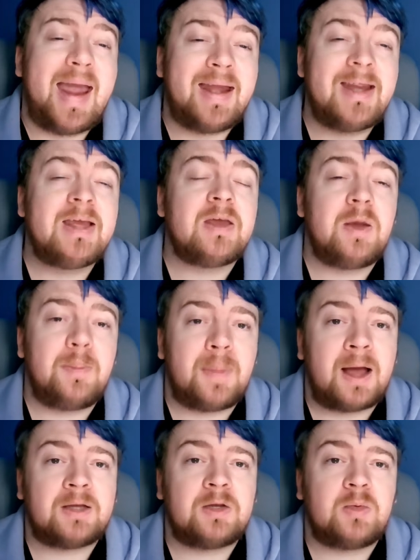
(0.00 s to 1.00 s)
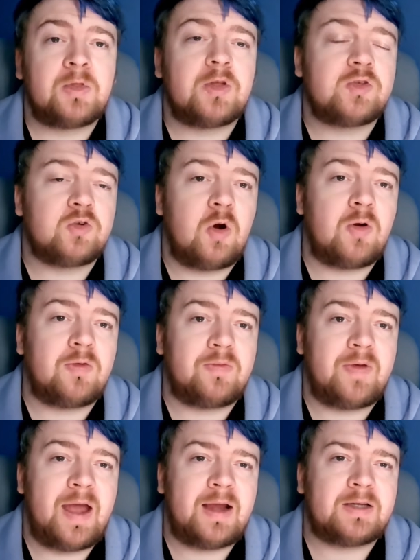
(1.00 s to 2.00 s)
Any commander with a draw
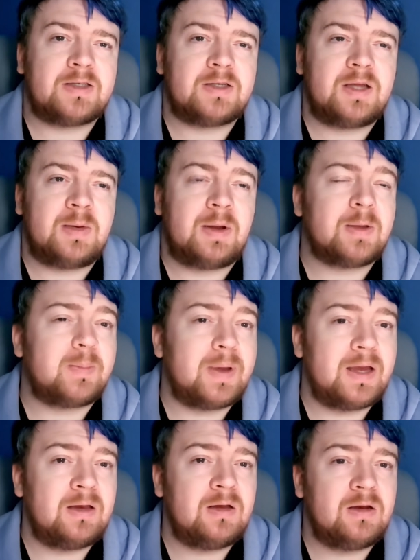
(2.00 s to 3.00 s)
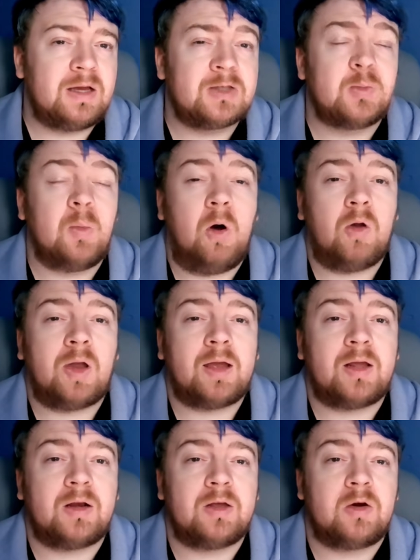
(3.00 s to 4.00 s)
effect, in my opinion, is more
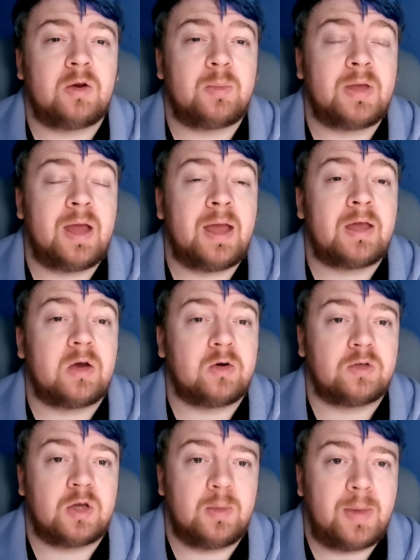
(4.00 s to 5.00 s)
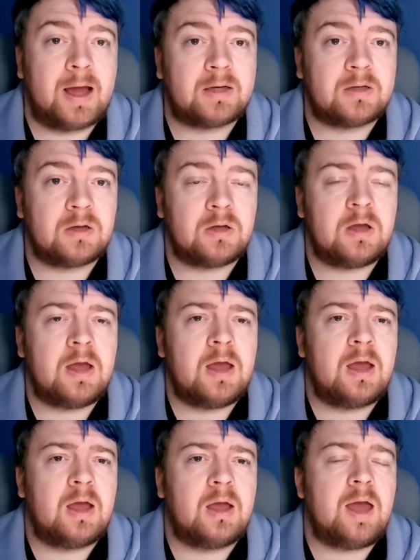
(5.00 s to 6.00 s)
likely going to be a good commander.
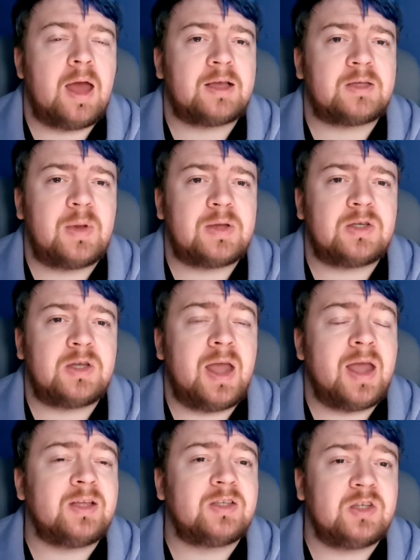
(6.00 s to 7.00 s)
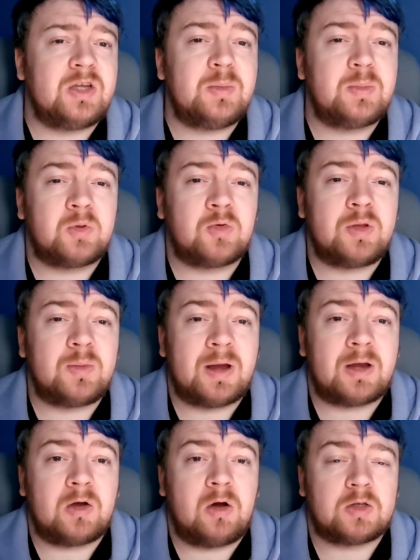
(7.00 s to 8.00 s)
Especially a cheap 3
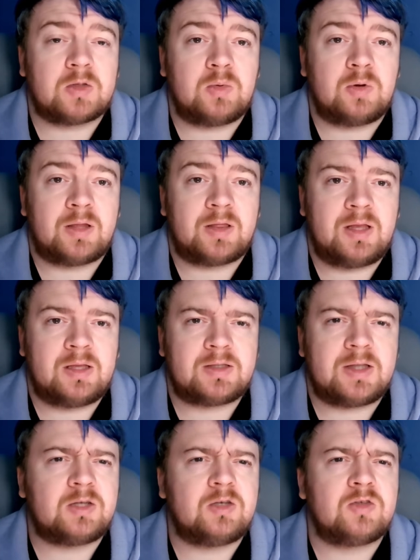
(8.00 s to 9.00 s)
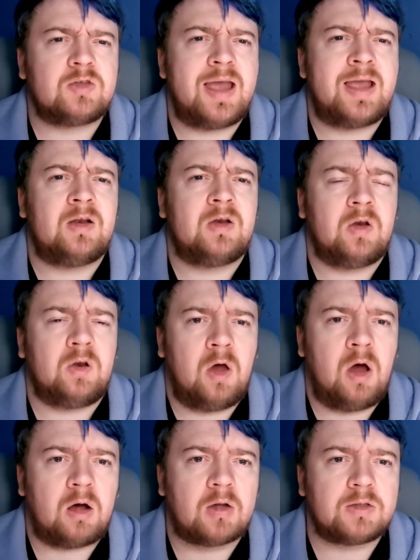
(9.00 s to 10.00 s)
mana cost one like this, that does a
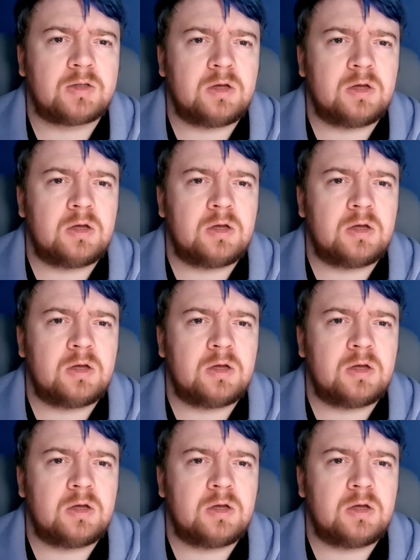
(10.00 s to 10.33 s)
lot.